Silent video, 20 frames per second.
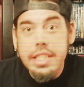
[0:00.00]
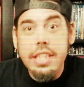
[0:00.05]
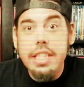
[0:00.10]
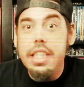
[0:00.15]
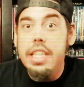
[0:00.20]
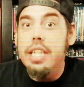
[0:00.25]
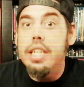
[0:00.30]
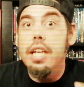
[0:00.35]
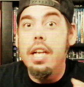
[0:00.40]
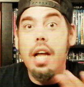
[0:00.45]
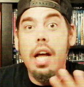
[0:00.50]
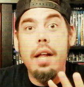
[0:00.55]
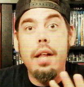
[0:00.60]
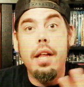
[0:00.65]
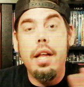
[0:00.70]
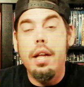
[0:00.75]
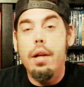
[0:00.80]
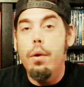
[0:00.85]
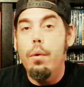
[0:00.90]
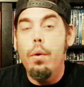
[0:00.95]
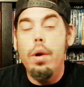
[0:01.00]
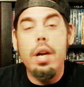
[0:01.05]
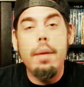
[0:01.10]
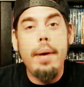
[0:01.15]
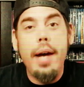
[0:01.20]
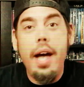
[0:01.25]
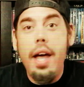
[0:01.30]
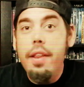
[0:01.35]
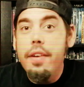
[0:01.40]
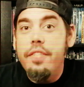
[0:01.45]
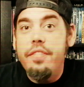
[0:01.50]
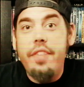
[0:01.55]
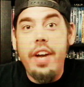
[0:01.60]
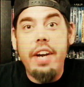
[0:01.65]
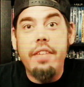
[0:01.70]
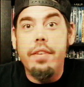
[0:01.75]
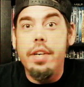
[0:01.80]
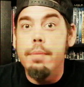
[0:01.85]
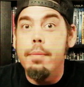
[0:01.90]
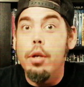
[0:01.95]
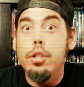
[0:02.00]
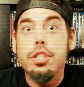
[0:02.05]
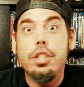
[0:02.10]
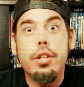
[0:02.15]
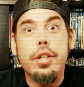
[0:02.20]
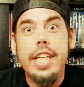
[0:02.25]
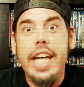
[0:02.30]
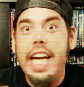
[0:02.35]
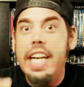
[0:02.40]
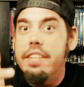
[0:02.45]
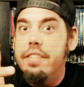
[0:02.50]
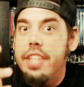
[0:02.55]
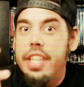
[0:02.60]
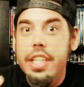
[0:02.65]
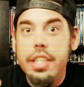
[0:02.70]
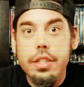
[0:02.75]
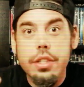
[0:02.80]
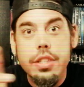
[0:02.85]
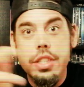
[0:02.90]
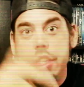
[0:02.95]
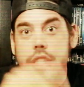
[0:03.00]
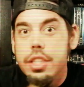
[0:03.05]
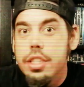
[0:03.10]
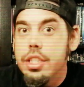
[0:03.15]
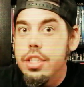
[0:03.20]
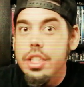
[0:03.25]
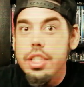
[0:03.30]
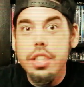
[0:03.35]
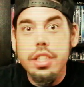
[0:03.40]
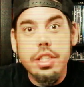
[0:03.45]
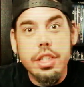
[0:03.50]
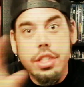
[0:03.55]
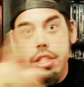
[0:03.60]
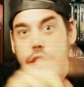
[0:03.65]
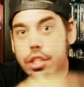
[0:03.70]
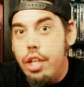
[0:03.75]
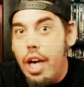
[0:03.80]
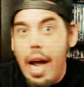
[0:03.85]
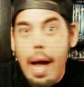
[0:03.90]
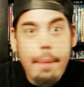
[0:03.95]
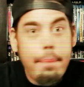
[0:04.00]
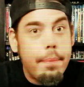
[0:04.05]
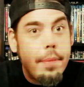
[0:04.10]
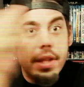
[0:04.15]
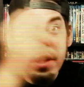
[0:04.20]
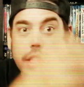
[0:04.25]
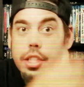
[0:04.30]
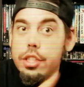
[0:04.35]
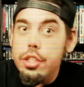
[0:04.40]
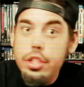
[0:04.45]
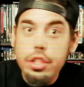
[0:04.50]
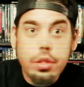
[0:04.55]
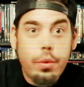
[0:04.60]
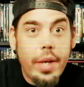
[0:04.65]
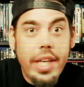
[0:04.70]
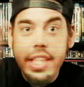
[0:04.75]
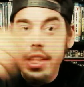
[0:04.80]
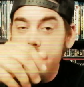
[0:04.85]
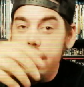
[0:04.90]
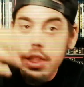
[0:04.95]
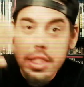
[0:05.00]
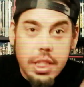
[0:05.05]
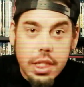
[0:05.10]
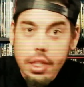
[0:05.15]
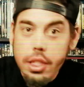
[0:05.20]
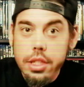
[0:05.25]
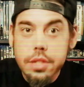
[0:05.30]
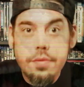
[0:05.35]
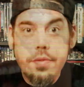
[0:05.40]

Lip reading: and then one of my other favorite, most creative kills is just the strap and then squeezing until his